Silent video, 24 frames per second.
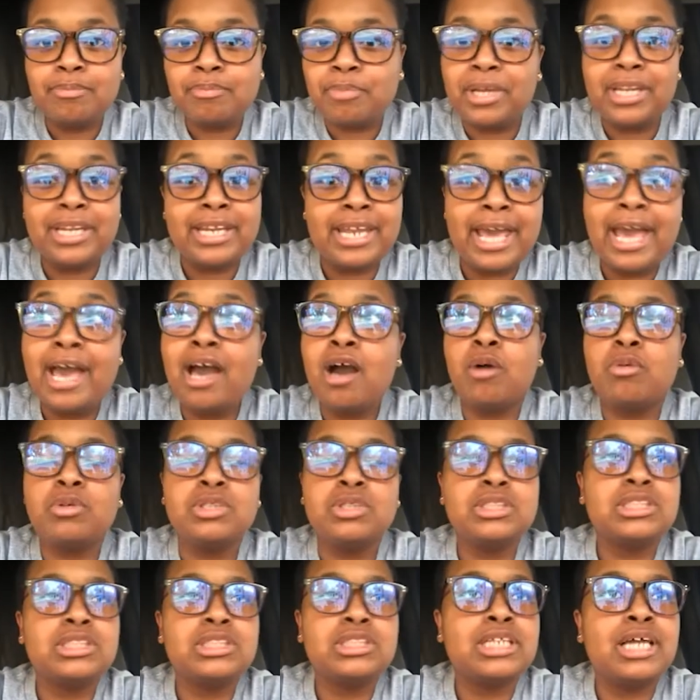But now
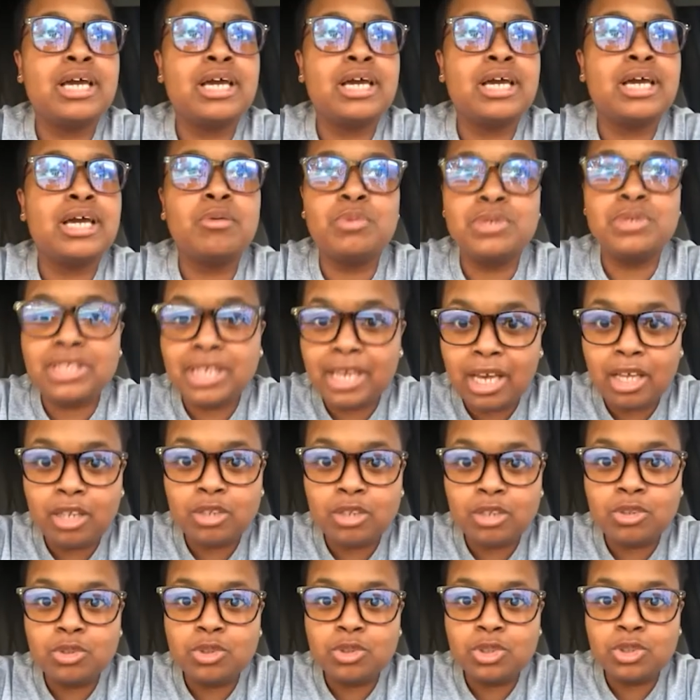it's like, what the hell
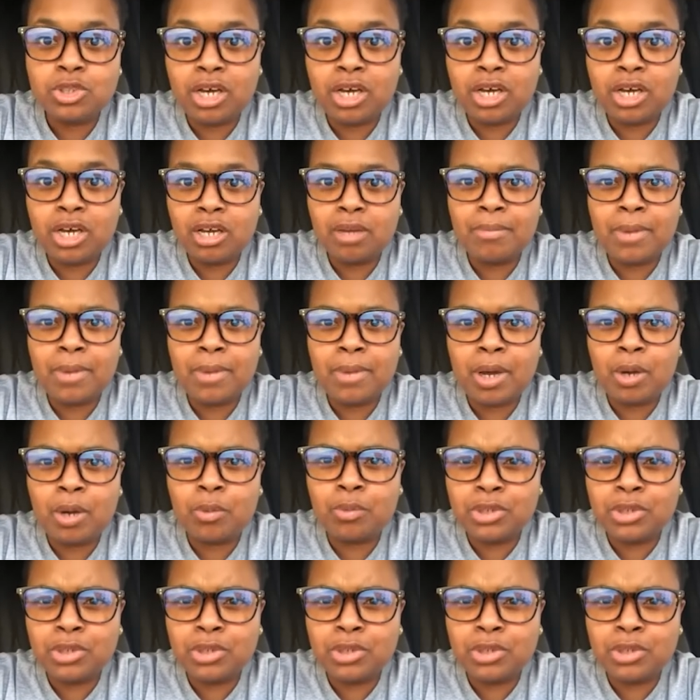are you talking about?